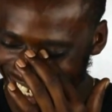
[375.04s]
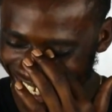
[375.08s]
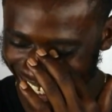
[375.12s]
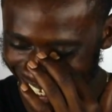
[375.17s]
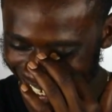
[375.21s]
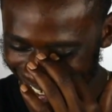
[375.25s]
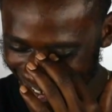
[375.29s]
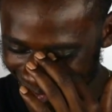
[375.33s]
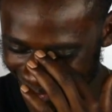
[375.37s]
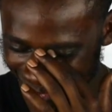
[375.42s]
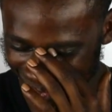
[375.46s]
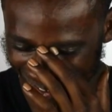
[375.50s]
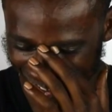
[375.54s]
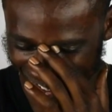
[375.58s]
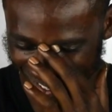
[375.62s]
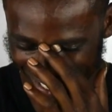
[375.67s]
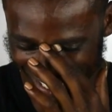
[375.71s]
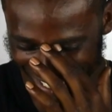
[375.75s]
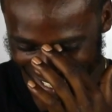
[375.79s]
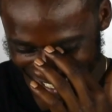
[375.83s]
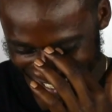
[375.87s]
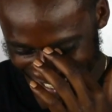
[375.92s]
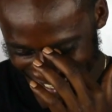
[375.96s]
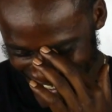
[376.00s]
Come
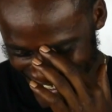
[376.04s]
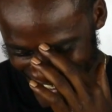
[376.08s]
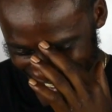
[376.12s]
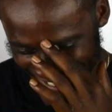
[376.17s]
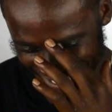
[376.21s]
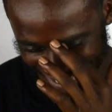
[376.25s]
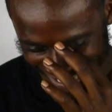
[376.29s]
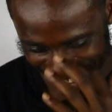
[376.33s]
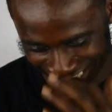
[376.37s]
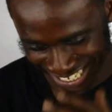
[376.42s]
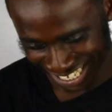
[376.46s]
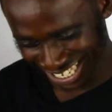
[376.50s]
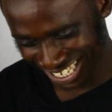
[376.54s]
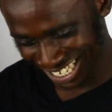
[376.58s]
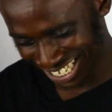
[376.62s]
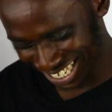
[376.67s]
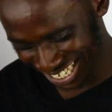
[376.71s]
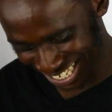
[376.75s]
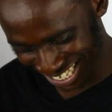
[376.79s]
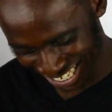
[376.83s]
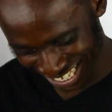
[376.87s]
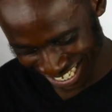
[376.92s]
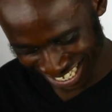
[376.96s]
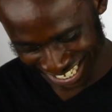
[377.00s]
on.
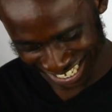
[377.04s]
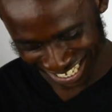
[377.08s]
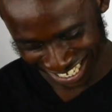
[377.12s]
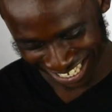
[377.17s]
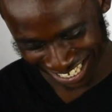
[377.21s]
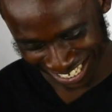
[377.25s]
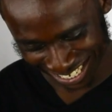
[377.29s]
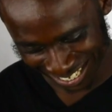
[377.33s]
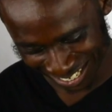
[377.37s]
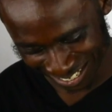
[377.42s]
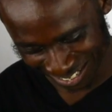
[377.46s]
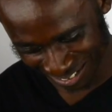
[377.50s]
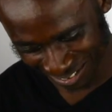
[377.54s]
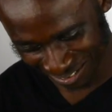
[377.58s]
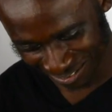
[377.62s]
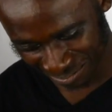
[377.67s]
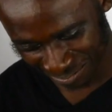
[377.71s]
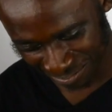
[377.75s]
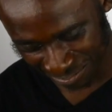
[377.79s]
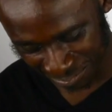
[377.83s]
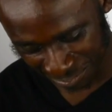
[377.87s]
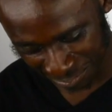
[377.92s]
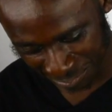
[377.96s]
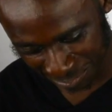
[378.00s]

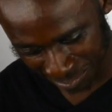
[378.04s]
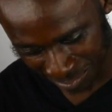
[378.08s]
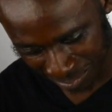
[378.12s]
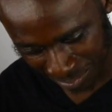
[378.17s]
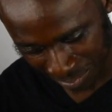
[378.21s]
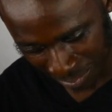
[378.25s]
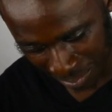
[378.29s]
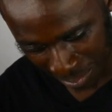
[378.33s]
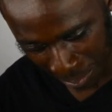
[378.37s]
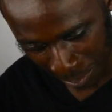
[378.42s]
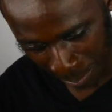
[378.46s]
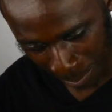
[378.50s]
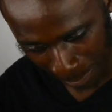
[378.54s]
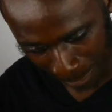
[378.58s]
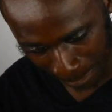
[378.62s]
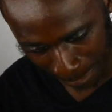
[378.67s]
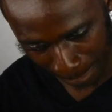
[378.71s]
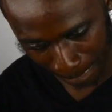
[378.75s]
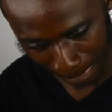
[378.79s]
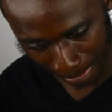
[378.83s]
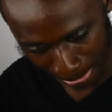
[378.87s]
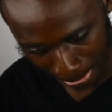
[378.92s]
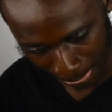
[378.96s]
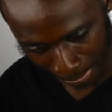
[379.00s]
Alright,
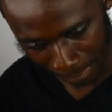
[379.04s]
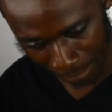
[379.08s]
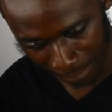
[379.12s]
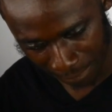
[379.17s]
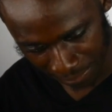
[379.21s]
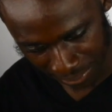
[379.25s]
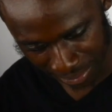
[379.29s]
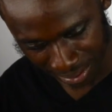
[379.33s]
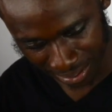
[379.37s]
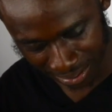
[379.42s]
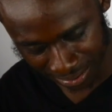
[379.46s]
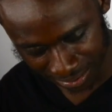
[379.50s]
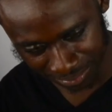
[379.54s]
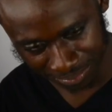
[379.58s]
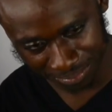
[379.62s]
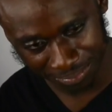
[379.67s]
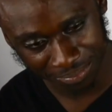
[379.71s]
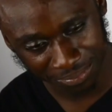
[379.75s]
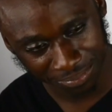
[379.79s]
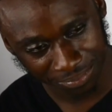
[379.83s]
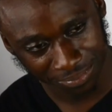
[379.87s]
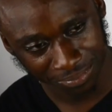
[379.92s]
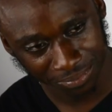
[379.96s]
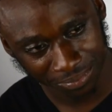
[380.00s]
but, like, let's get
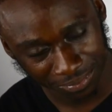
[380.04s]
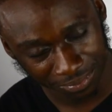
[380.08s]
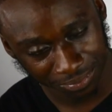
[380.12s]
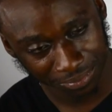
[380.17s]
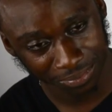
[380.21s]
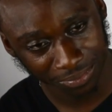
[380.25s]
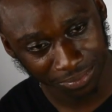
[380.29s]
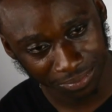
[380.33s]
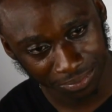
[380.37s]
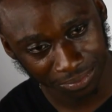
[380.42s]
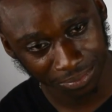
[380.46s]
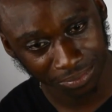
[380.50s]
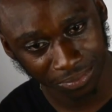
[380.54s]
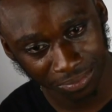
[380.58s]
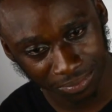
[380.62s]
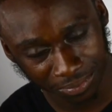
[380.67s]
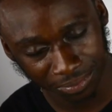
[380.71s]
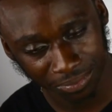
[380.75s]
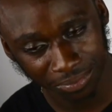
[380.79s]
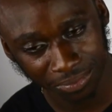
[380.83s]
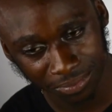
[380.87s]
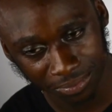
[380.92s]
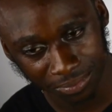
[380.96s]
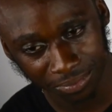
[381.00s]
back into your music and
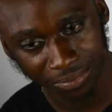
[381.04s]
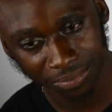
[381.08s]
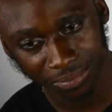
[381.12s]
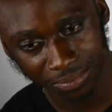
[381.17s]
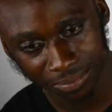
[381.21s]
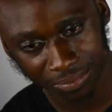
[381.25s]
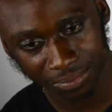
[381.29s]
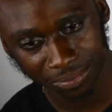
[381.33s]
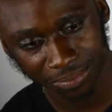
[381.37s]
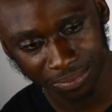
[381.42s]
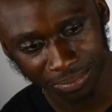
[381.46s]
everything.